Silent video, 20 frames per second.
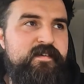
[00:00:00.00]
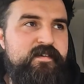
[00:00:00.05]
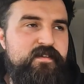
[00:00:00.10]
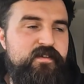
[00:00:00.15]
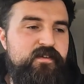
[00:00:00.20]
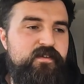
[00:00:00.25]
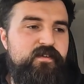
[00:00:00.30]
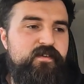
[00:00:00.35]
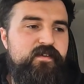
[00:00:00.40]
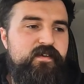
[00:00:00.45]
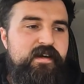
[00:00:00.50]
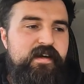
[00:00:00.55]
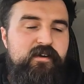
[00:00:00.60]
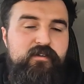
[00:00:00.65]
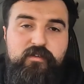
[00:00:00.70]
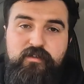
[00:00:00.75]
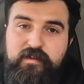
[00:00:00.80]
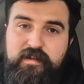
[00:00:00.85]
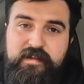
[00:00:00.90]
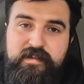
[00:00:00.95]
So how
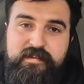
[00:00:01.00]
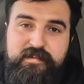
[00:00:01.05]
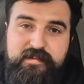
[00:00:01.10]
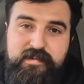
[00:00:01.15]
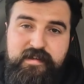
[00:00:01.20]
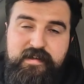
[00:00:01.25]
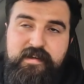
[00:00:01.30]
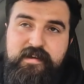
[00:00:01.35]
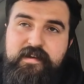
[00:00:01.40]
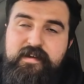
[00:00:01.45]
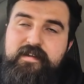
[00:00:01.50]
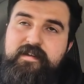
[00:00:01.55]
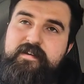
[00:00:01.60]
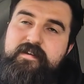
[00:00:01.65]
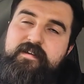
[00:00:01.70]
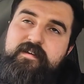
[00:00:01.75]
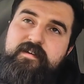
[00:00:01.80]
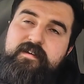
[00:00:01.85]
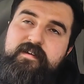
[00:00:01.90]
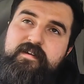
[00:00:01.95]
long did it
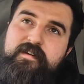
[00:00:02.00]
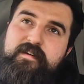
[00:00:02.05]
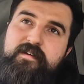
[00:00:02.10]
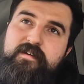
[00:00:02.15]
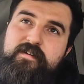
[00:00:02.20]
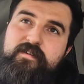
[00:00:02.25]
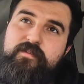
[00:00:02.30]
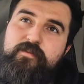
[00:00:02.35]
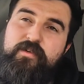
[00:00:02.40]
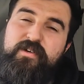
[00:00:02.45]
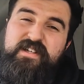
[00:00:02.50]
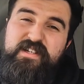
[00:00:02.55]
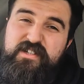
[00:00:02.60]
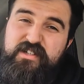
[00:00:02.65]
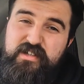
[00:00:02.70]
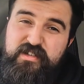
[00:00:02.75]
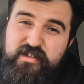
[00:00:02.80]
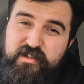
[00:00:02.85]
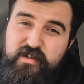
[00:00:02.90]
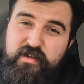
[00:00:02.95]
take? What did
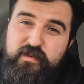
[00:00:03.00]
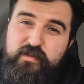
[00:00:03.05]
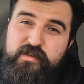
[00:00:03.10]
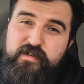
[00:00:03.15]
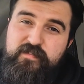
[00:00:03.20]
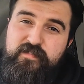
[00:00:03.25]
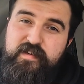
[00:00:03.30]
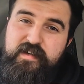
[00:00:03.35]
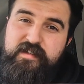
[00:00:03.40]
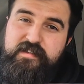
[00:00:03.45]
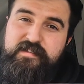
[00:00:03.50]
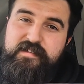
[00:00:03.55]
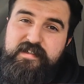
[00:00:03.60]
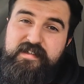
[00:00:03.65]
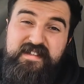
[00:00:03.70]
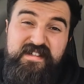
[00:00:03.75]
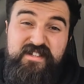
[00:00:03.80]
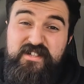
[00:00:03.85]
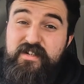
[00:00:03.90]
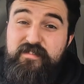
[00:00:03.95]
you do to fix
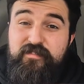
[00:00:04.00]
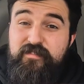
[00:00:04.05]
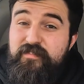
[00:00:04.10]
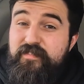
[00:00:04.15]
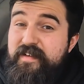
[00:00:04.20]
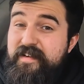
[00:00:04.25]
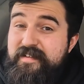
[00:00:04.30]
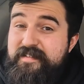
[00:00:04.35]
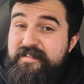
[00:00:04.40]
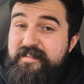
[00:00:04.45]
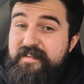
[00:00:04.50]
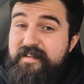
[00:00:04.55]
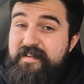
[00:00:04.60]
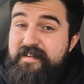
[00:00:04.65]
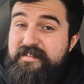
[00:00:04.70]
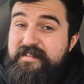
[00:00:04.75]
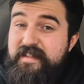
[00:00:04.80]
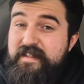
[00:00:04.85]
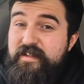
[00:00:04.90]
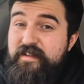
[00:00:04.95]
it? Did you even fix
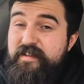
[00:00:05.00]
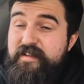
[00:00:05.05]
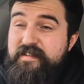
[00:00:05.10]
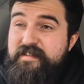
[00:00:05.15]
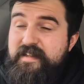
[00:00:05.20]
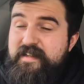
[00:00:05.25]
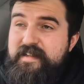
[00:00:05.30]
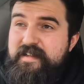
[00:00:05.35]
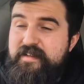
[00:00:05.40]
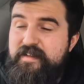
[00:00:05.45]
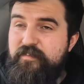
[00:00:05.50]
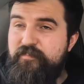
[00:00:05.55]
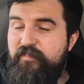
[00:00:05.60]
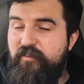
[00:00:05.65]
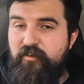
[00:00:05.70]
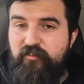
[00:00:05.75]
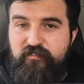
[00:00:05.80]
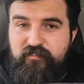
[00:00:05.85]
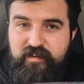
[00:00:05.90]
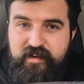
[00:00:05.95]
it? Is any
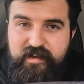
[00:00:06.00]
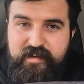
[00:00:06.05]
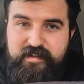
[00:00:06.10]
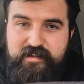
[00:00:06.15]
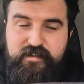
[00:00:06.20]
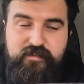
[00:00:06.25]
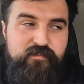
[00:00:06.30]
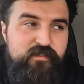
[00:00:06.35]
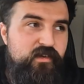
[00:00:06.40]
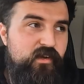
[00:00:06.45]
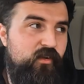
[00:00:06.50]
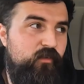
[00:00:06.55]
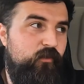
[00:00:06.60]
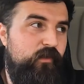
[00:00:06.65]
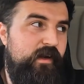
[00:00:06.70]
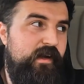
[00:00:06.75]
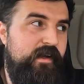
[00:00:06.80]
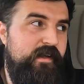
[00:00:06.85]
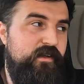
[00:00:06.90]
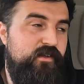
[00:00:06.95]
fault finding you've done
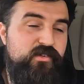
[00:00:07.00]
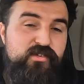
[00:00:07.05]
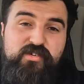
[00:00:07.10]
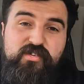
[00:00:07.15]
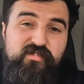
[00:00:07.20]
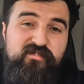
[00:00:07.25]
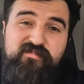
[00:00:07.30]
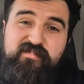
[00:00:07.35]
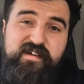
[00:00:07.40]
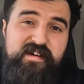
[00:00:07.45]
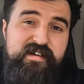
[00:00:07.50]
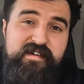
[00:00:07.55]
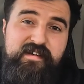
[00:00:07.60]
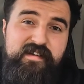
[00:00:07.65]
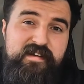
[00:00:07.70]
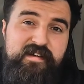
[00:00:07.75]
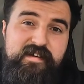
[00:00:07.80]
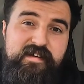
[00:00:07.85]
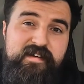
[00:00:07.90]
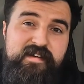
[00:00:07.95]
where you just couldn't find
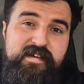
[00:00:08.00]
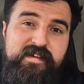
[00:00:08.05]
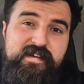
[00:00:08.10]
it?